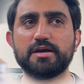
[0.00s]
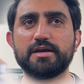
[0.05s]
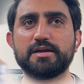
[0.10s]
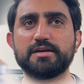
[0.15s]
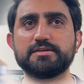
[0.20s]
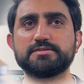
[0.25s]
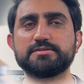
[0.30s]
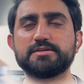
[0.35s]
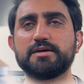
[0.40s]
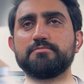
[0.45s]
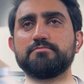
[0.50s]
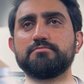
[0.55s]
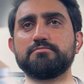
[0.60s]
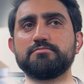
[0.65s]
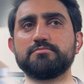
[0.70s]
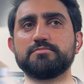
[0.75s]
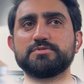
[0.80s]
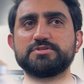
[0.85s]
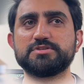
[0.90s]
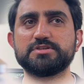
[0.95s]
and
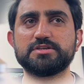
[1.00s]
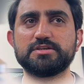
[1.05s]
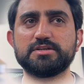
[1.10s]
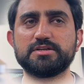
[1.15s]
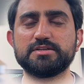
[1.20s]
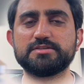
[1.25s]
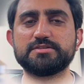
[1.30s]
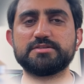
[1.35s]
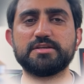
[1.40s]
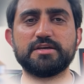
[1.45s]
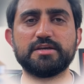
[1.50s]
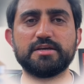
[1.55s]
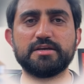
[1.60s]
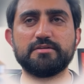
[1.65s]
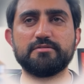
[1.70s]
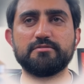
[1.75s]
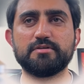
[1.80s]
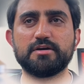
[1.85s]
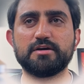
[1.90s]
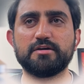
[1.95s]
some journals
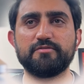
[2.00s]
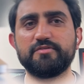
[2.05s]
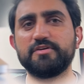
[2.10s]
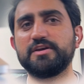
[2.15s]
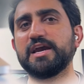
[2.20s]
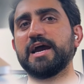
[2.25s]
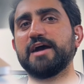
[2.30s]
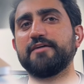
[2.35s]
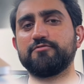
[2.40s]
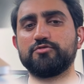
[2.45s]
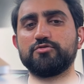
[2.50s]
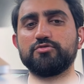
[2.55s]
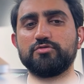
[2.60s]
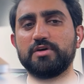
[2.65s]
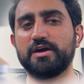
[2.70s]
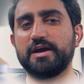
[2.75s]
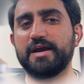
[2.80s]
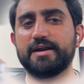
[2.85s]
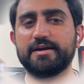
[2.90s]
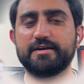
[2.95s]
we have
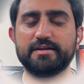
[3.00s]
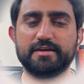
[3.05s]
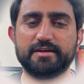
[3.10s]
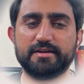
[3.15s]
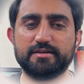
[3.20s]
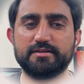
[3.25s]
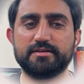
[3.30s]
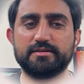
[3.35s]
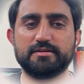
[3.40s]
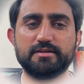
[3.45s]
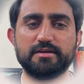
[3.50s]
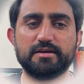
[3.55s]
to add in